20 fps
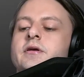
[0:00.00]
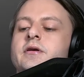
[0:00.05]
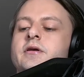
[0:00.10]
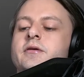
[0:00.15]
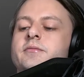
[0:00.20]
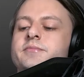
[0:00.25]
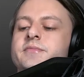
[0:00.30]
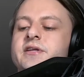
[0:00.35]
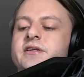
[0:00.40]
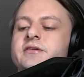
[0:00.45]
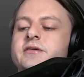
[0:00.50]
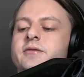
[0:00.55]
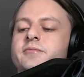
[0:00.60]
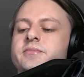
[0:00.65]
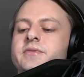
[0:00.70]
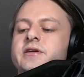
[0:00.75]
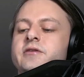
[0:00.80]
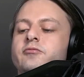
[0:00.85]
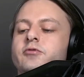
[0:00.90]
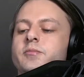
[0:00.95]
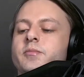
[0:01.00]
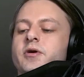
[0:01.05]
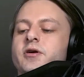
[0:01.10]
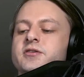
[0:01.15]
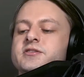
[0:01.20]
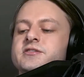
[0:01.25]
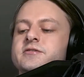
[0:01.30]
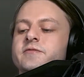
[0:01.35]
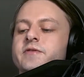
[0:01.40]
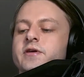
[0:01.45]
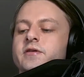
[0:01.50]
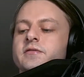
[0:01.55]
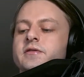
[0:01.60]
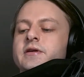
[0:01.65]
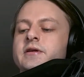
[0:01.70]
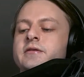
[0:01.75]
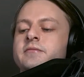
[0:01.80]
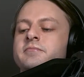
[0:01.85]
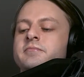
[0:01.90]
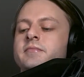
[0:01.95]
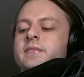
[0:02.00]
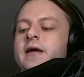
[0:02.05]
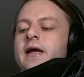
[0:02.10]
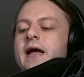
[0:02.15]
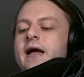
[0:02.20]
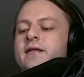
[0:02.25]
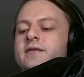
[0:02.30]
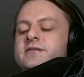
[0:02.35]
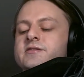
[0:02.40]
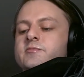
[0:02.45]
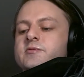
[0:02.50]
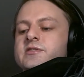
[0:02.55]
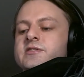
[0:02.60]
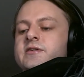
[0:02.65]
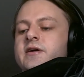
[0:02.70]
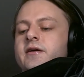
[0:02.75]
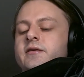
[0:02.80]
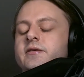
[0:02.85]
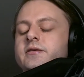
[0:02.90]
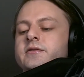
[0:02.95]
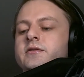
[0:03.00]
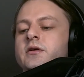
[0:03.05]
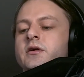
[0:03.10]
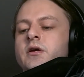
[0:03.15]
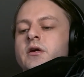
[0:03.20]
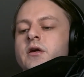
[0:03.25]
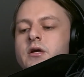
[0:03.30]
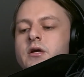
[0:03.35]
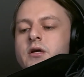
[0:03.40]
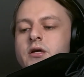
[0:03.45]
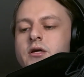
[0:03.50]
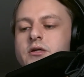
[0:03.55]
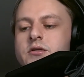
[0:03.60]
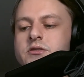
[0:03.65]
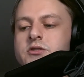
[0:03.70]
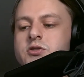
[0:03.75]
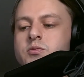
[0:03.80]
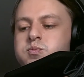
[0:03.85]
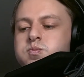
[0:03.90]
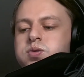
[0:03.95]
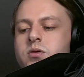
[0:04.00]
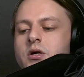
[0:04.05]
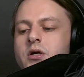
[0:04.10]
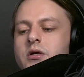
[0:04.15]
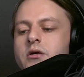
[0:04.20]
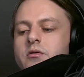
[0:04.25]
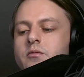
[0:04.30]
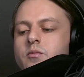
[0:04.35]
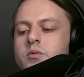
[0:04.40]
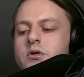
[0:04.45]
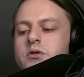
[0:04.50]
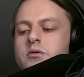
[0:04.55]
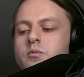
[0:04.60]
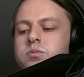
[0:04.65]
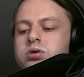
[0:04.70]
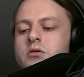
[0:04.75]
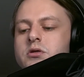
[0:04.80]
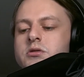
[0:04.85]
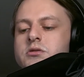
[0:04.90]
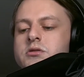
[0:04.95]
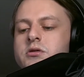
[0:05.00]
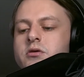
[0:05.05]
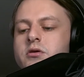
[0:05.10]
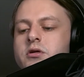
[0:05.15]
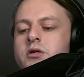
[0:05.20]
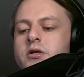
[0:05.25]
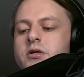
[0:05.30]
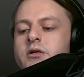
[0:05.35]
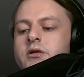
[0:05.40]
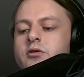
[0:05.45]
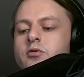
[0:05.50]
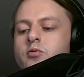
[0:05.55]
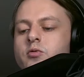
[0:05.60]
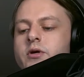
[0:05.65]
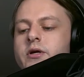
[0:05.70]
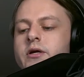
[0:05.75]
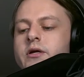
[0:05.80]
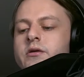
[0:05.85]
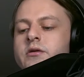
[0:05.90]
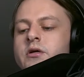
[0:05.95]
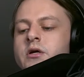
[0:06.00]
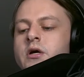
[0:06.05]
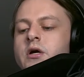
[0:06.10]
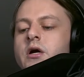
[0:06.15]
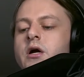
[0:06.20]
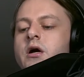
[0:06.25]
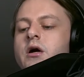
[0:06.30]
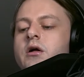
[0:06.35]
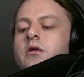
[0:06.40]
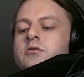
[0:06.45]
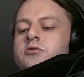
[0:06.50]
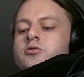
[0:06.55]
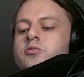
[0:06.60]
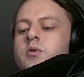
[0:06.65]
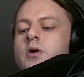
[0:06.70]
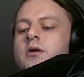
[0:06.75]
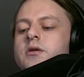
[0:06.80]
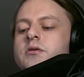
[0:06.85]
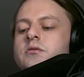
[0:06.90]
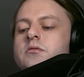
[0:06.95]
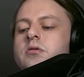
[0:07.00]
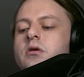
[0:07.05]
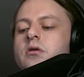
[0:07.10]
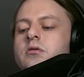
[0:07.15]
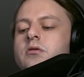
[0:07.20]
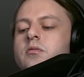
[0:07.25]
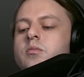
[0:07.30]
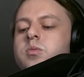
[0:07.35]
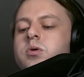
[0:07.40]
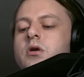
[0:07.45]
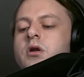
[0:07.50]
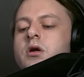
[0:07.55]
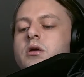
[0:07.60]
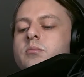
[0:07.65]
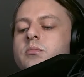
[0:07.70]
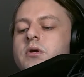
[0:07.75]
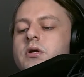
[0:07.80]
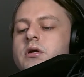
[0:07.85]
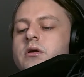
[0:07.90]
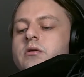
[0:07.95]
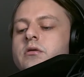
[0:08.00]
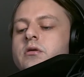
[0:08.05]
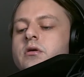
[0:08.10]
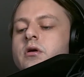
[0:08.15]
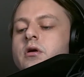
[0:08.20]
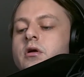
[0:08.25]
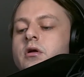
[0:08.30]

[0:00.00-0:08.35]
Humpty Dumpty remarked severely. Alice was silent. In spring, when woods are getting green, I'll try to tell you what I mean.